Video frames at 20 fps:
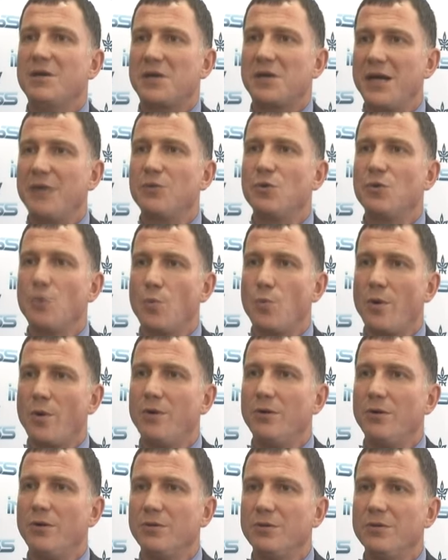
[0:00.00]
around the
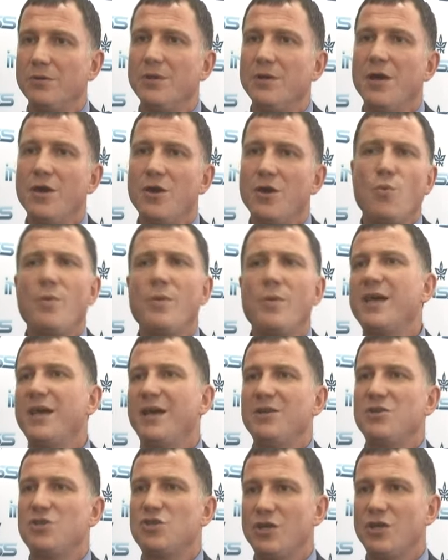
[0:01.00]
world whom we
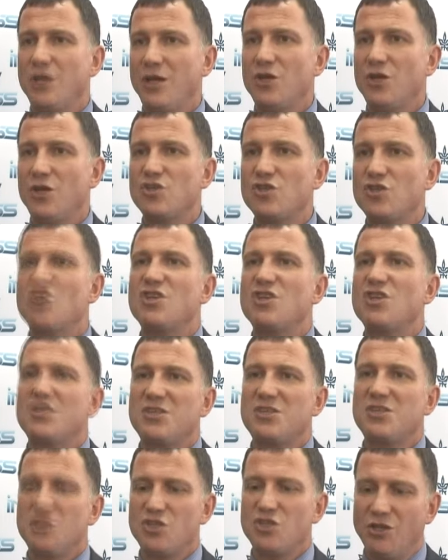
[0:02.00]
can't change.
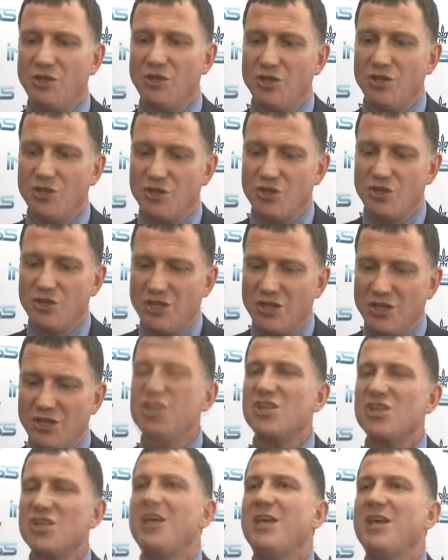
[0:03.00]

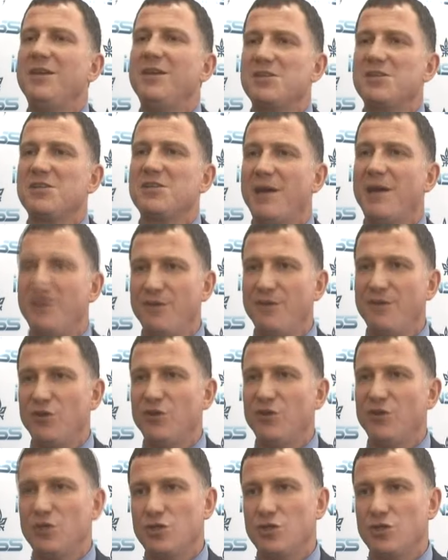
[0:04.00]
They just hate us by
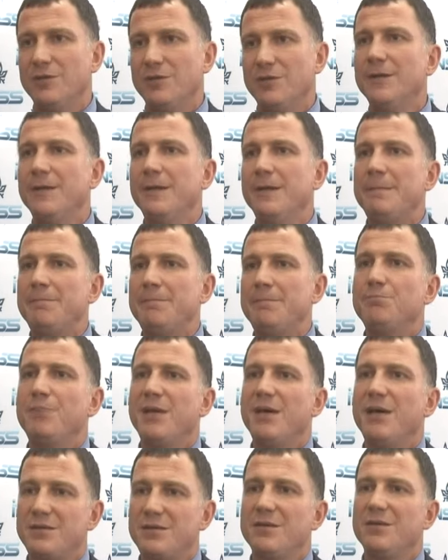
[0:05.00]
definition.
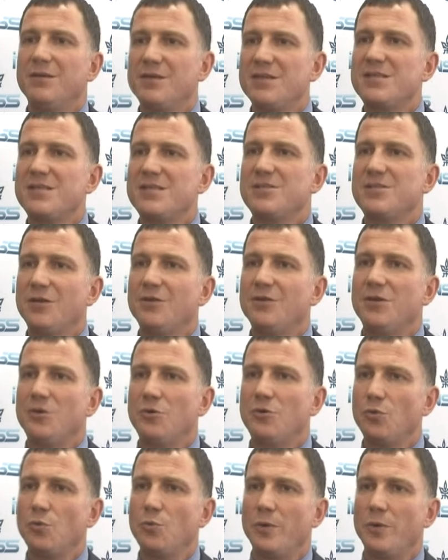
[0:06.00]
But this is not
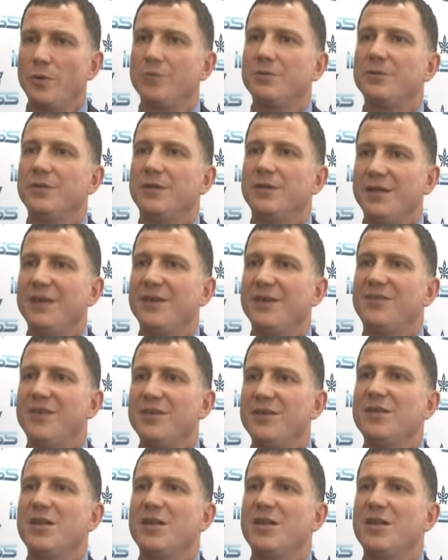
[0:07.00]
the whole world, and I
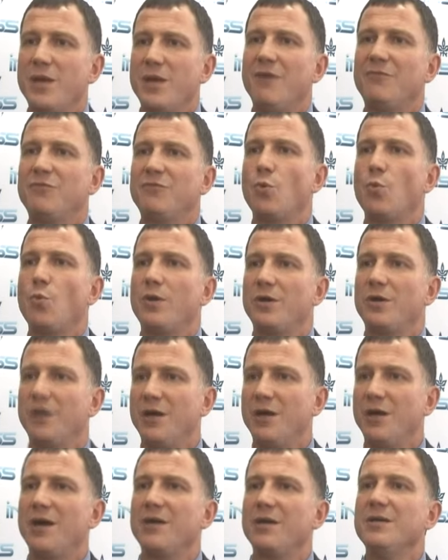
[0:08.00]
think that we have to work
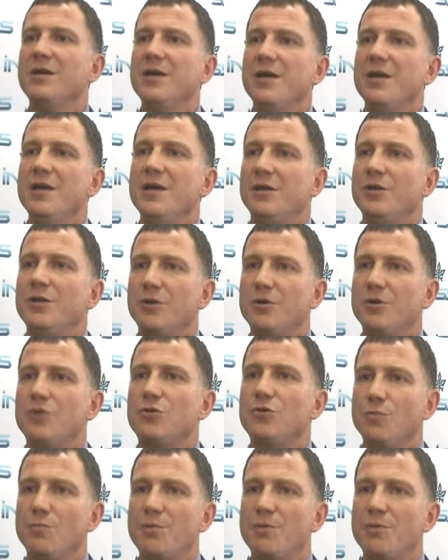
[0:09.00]
hard in order
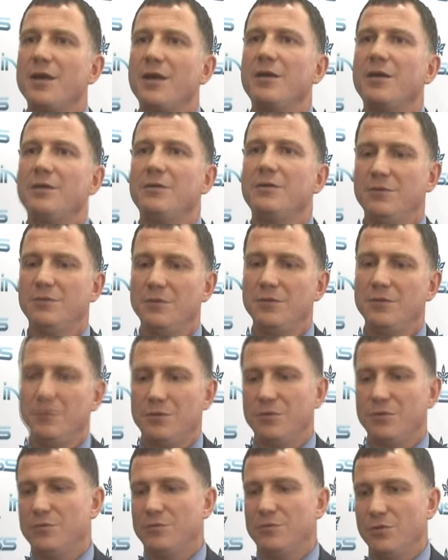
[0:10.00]
to bring
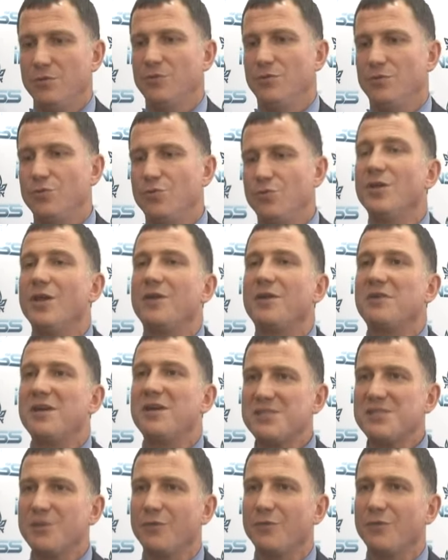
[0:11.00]
to the
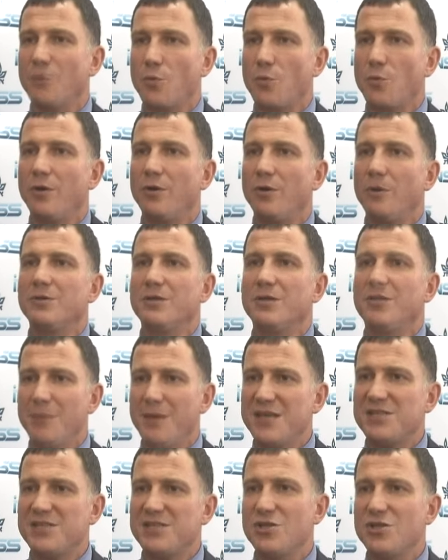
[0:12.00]
rest of the world the
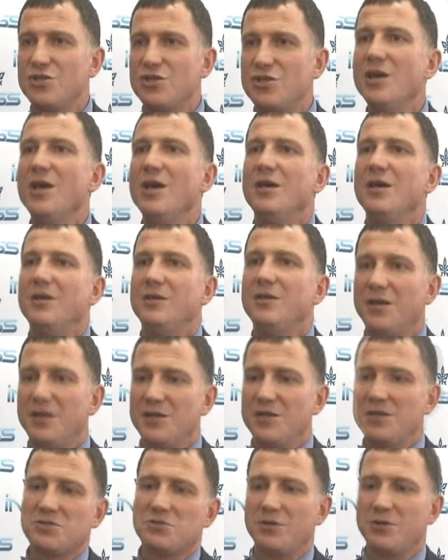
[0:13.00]
message that
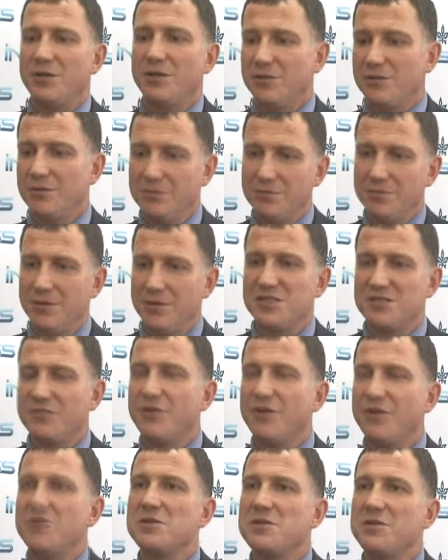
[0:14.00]
Israel is
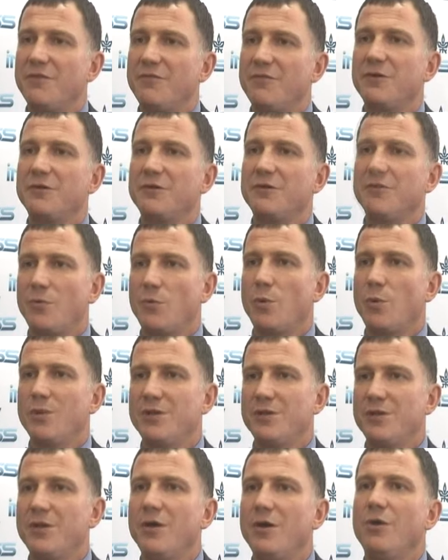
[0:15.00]
very different from
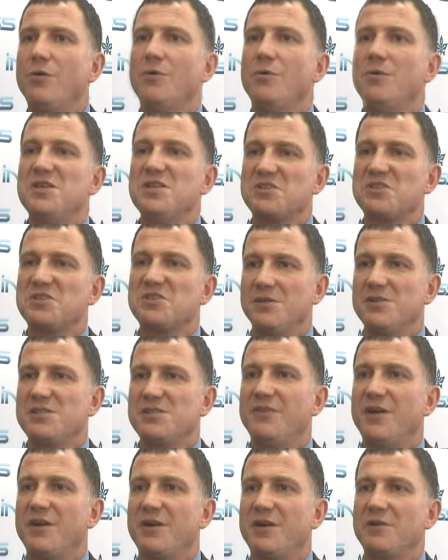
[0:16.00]
what they know. Israel
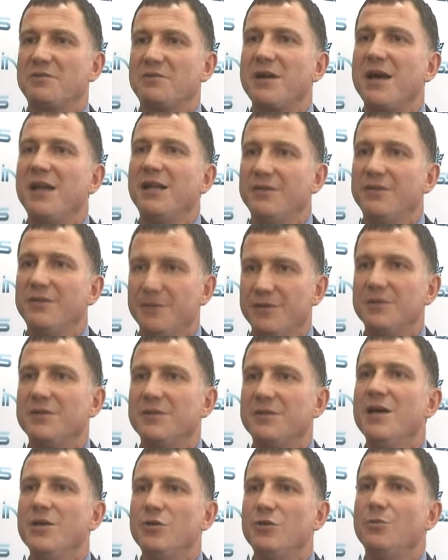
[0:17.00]
is very relevant
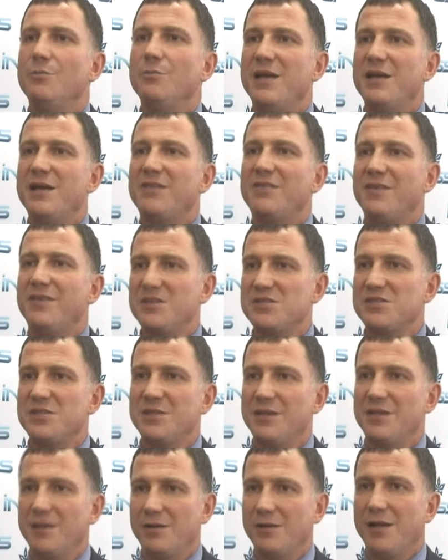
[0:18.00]
to many things
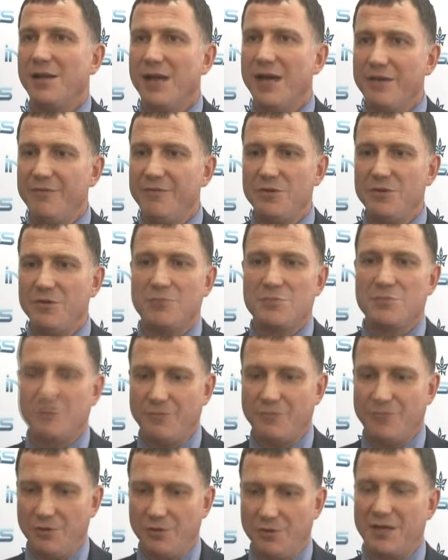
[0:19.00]
in their life in terms
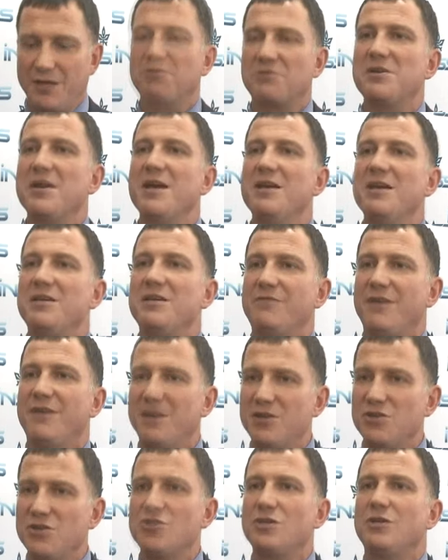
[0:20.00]
of all the creative
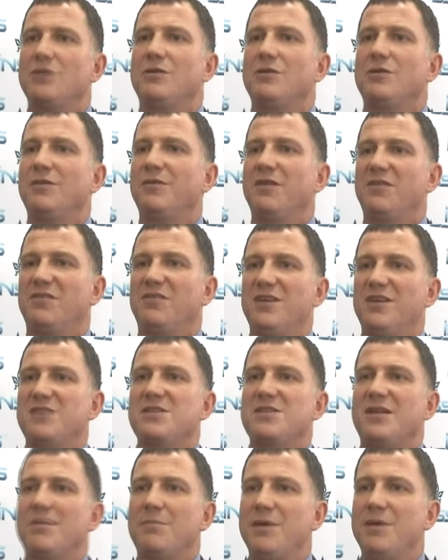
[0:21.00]
energy and all the
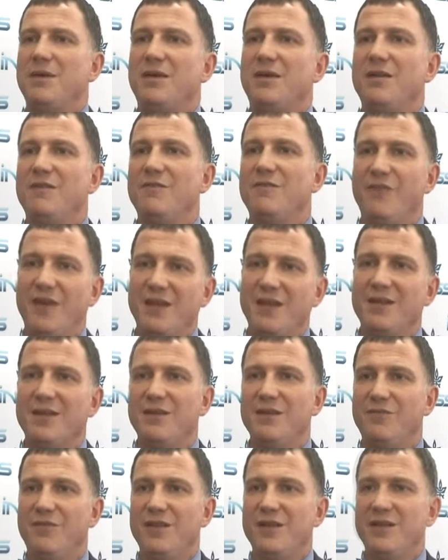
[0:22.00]
things that are being
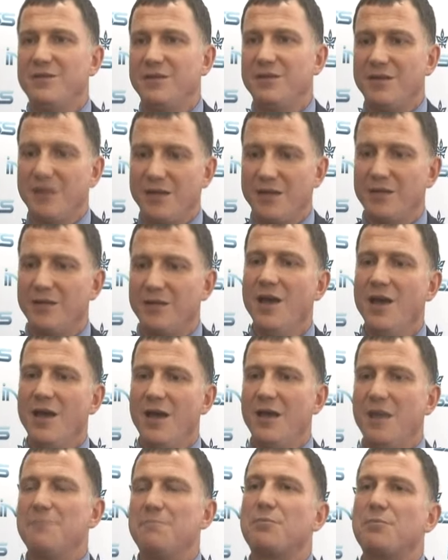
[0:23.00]
invented
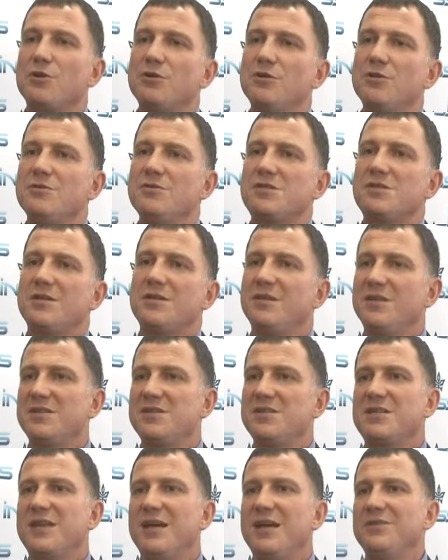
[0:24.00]
and produced in
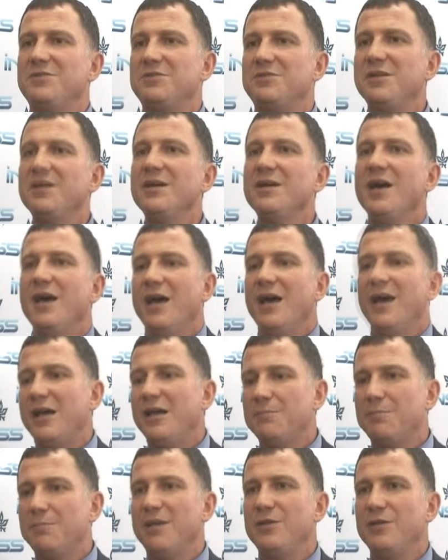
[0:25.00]
this country.
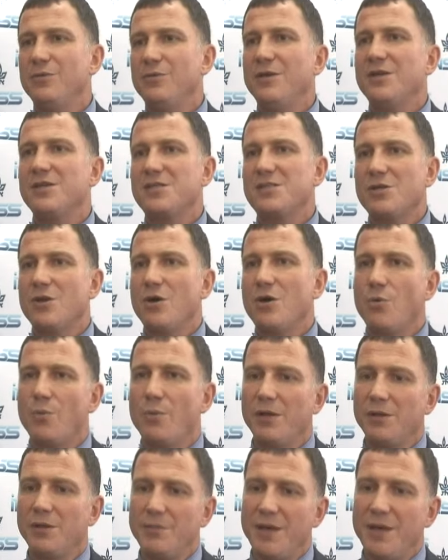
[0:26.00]
And by doing so,
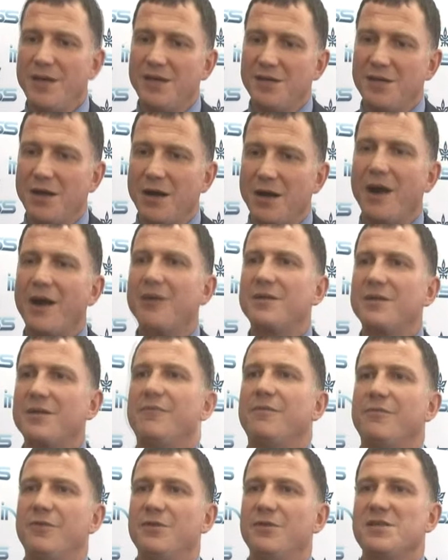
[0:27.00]
we'll make it
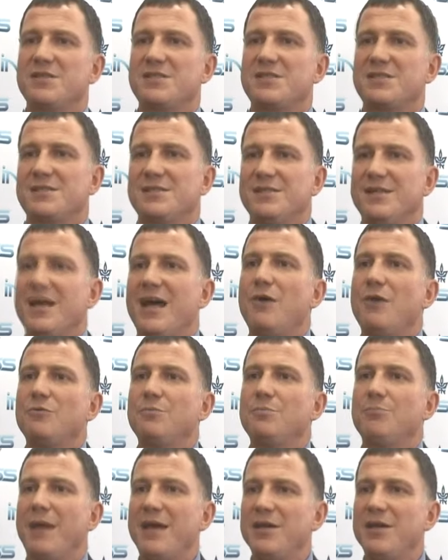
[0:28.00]
harder for this
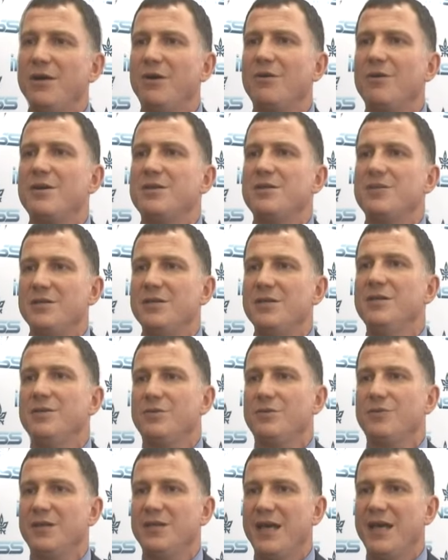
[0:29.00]
loud minority
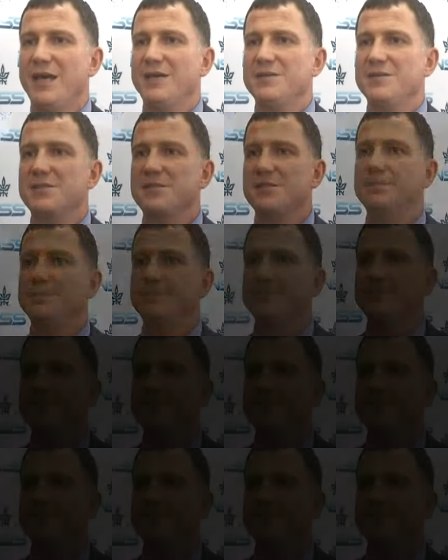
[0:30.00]
to attack us.